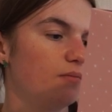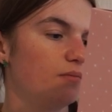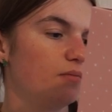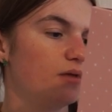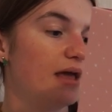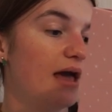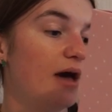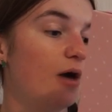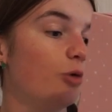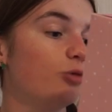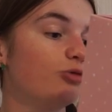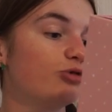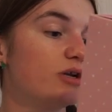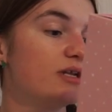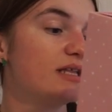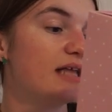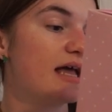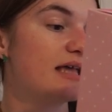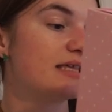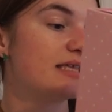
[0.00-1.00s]
get
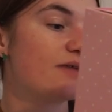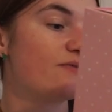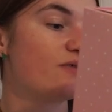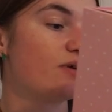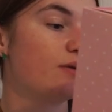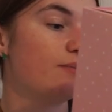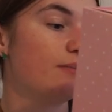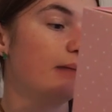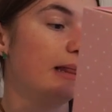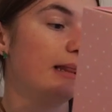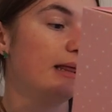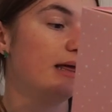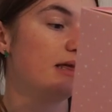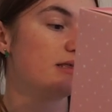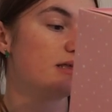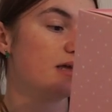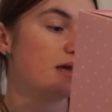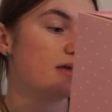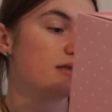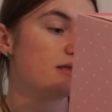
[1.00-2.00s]
187
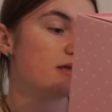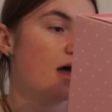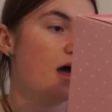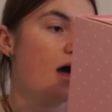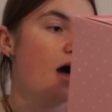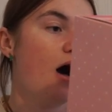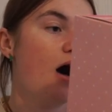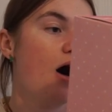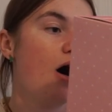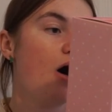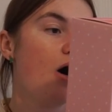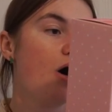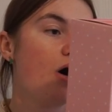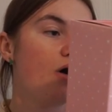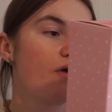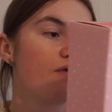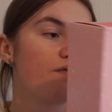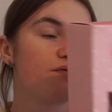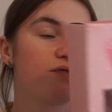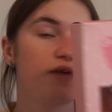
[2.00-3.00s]
milliliters
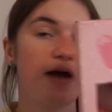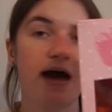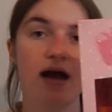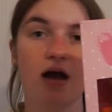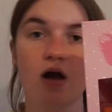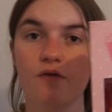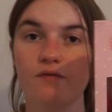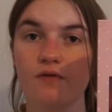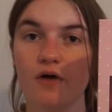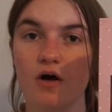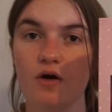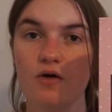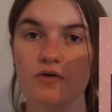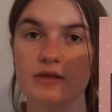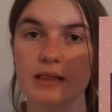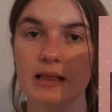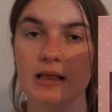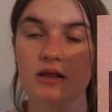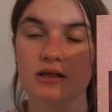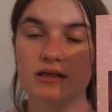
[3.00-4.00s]
of Echo Falls
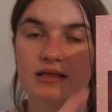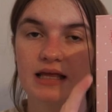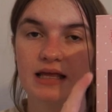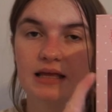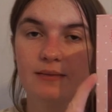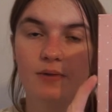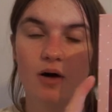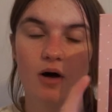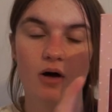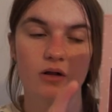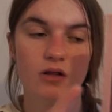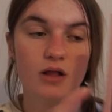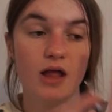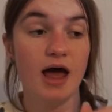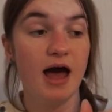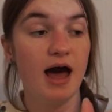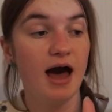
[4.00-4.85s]
little diddy bottle.